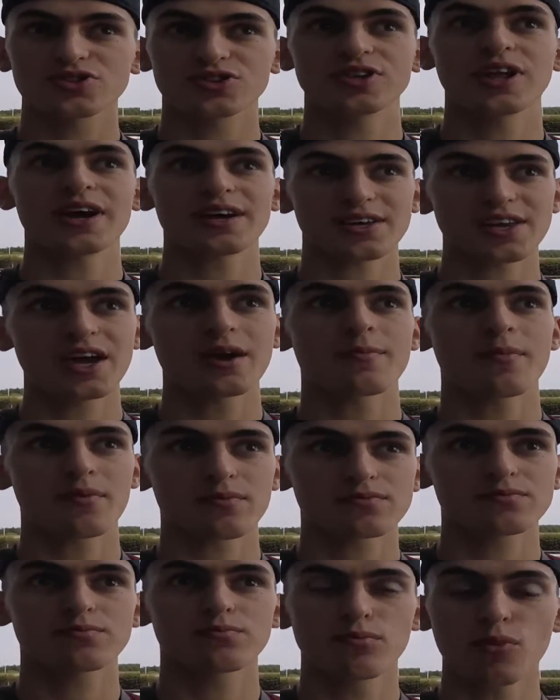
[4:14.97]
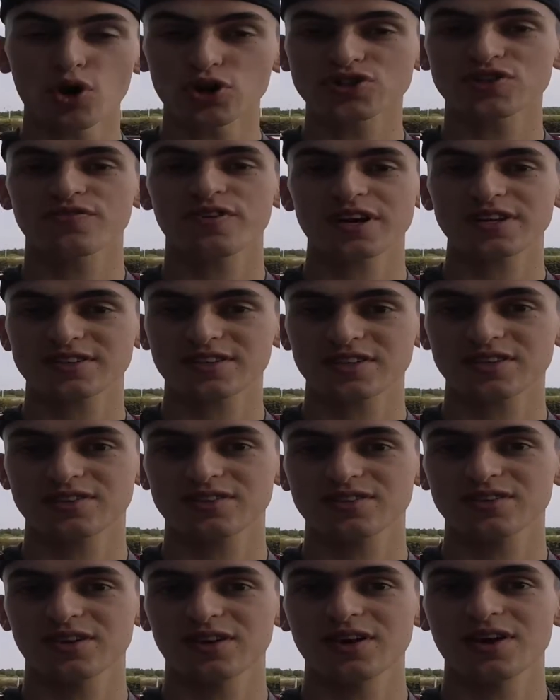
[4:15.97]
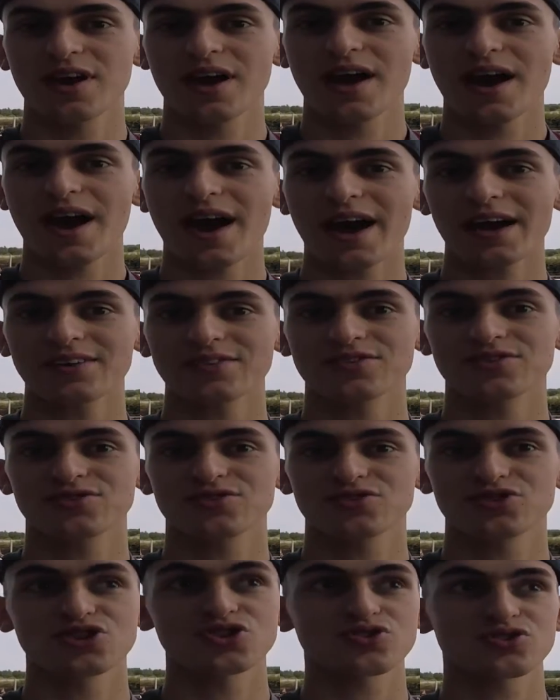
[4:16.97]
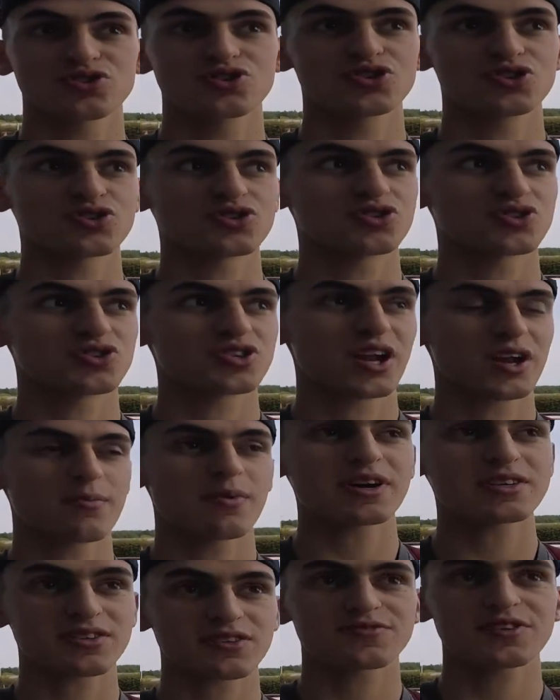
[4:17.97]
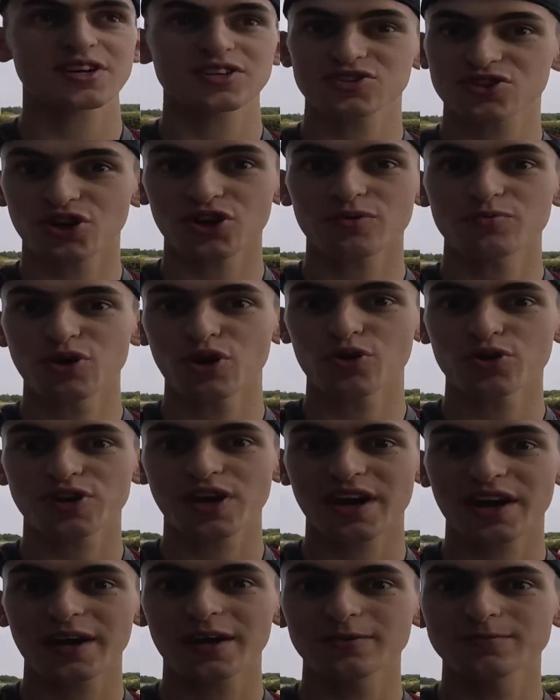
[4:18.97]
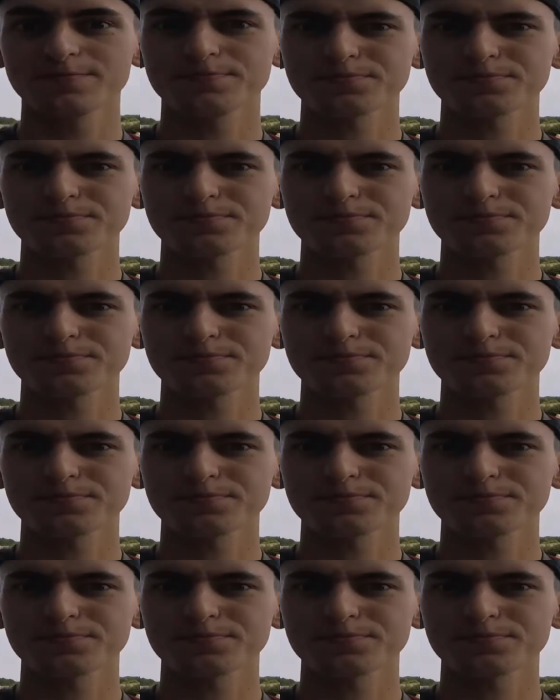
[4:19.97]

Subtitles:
Like getting motivated and just telling myself that it's gonna be okay.